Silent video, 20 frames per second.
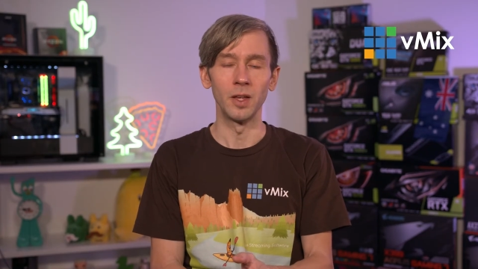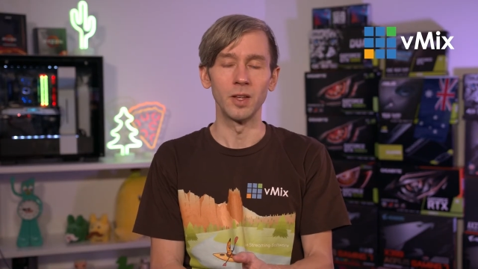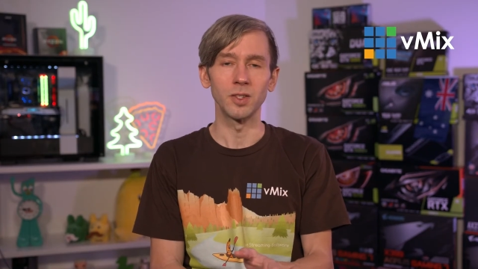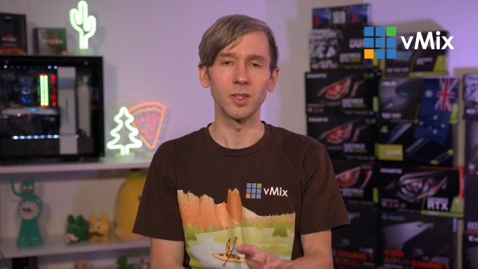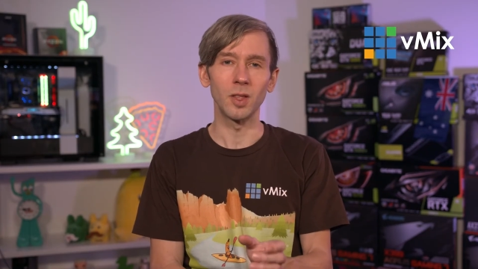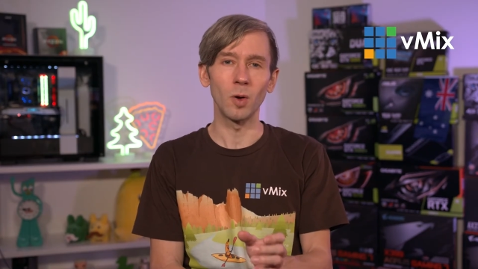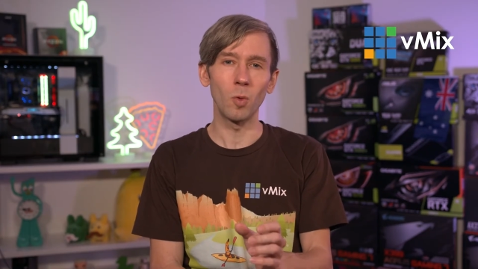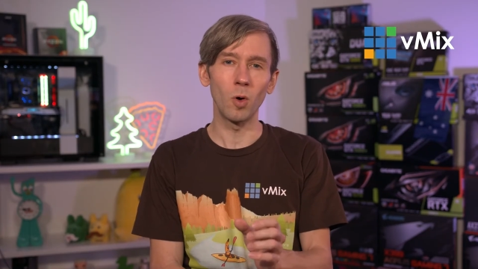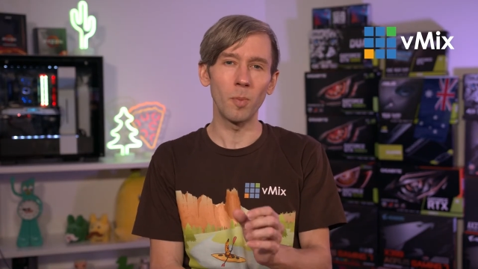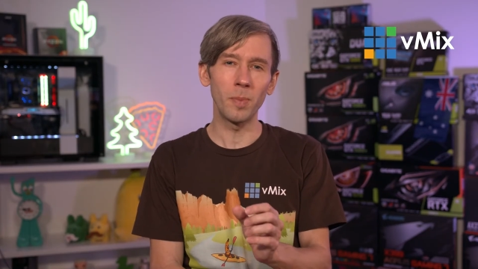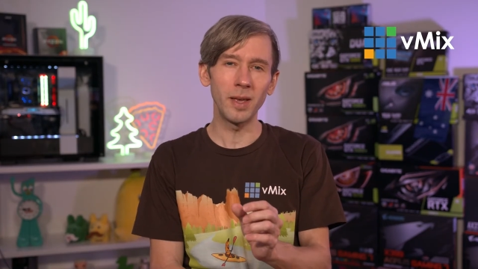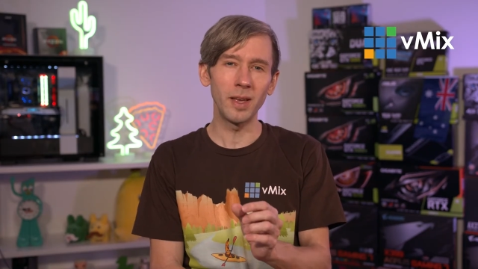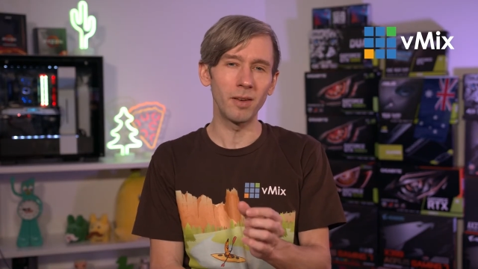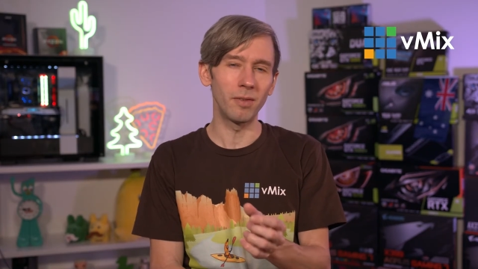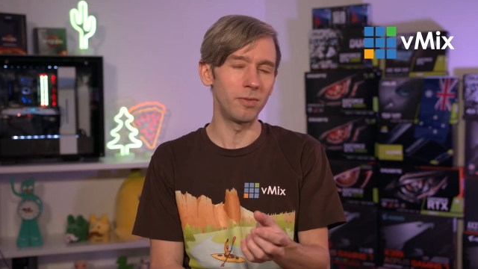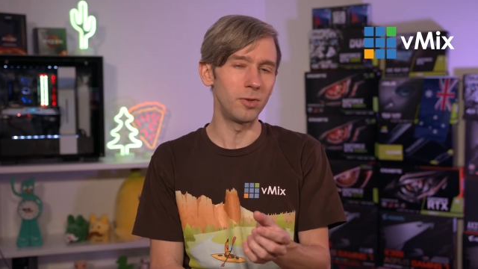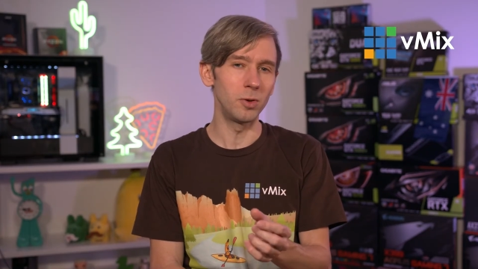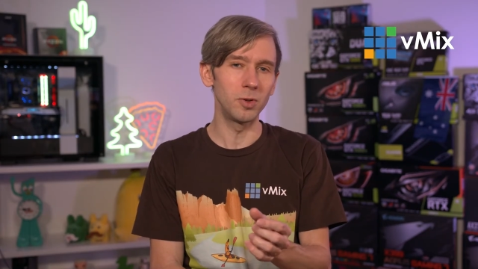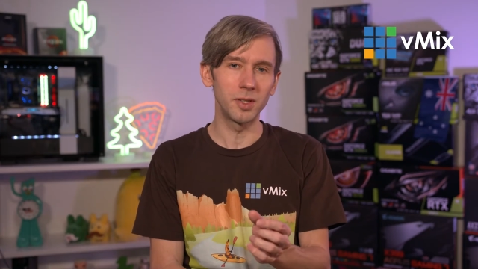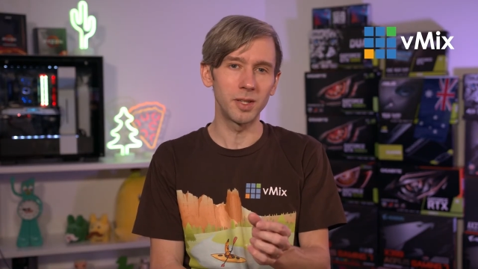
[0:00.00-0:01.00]
So there will be a
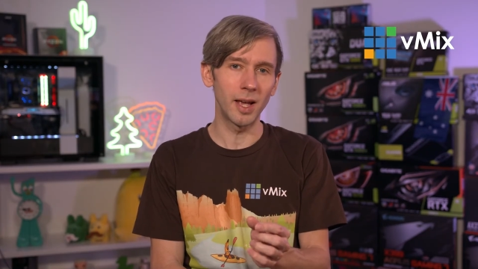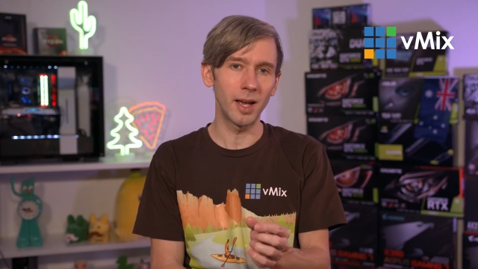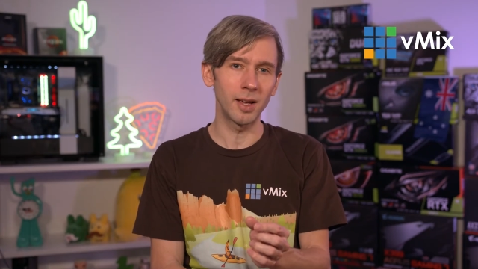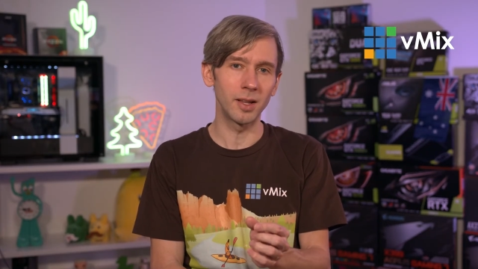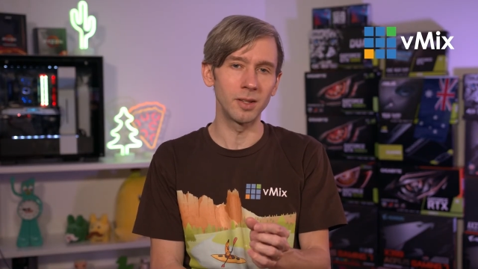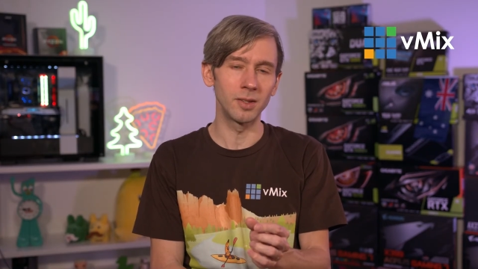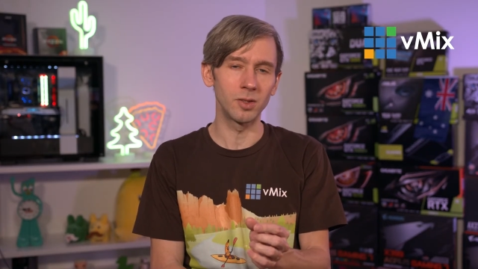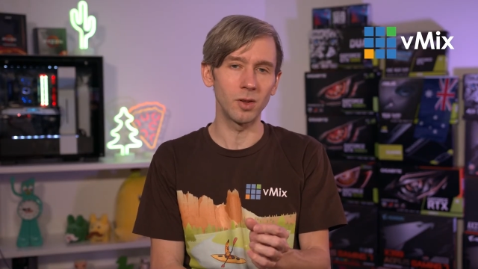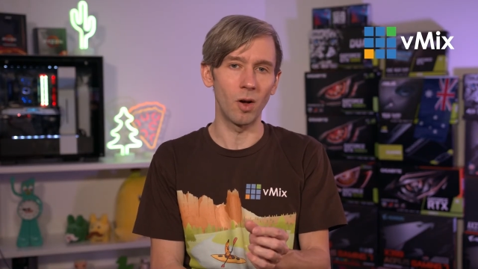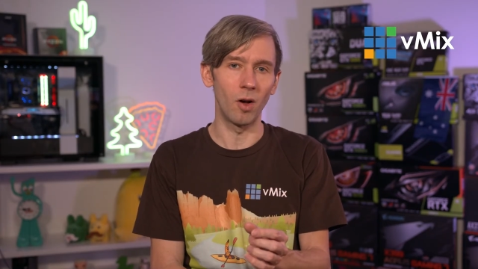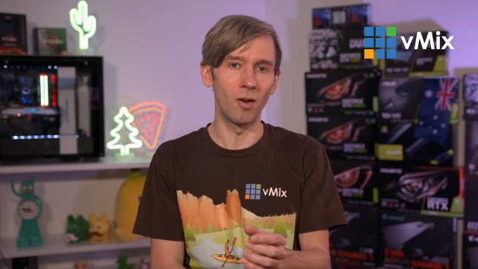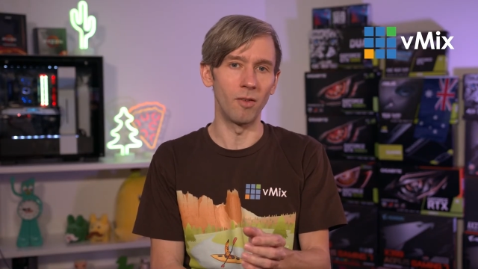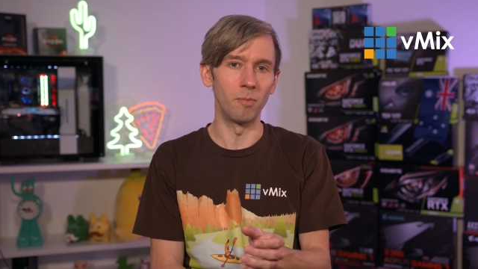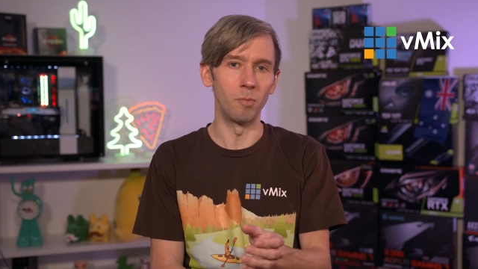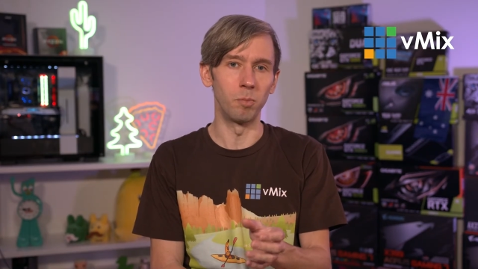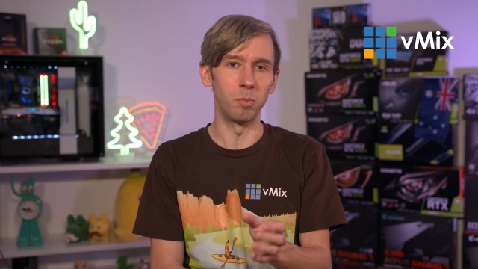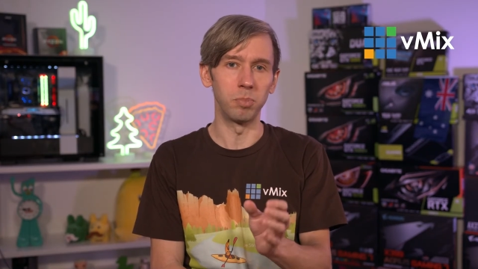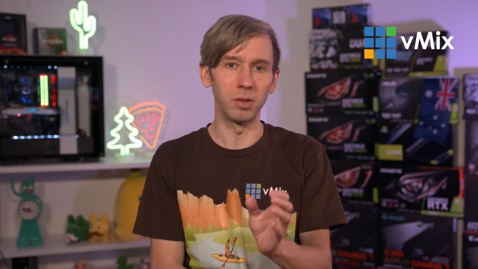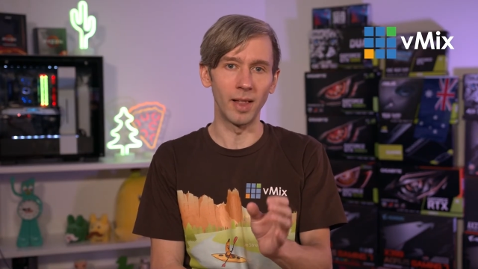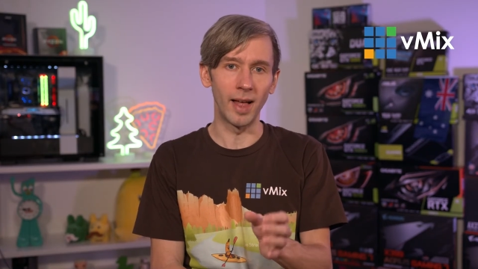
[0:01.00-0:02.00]
few seconds
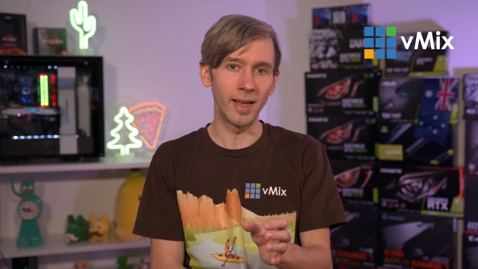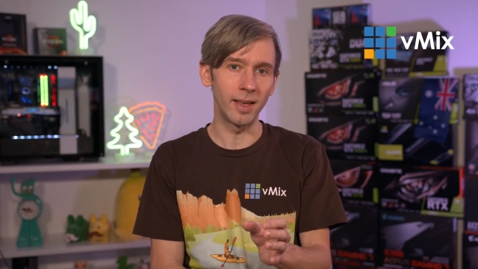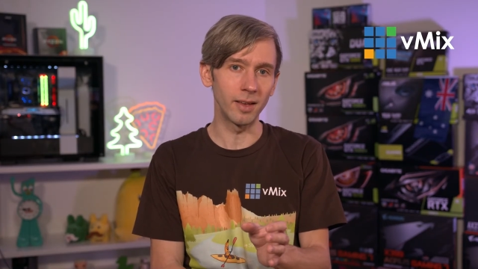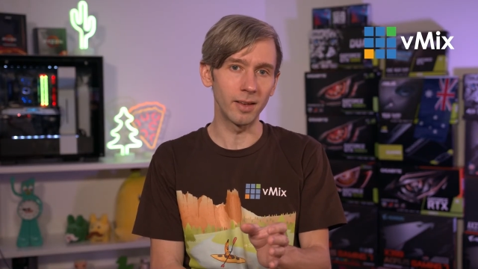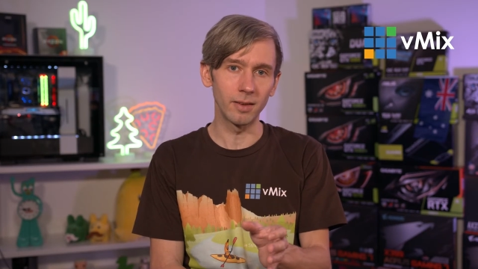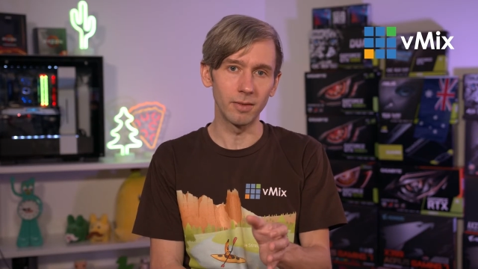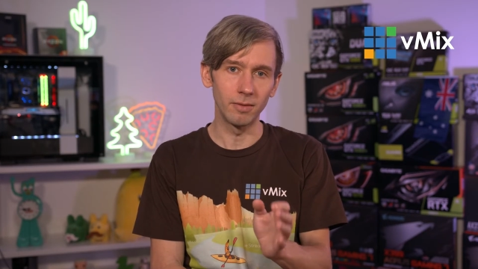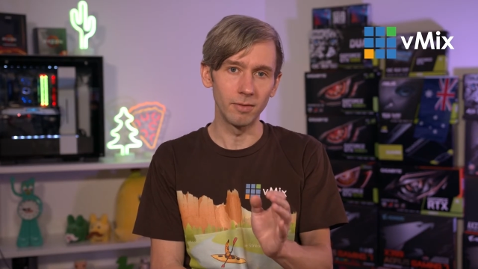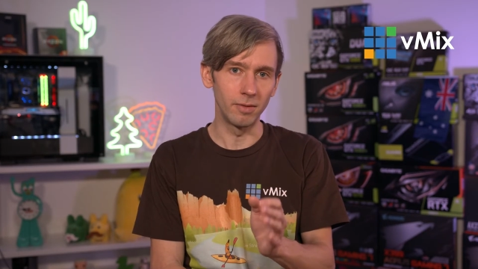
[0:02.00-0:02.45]
of blank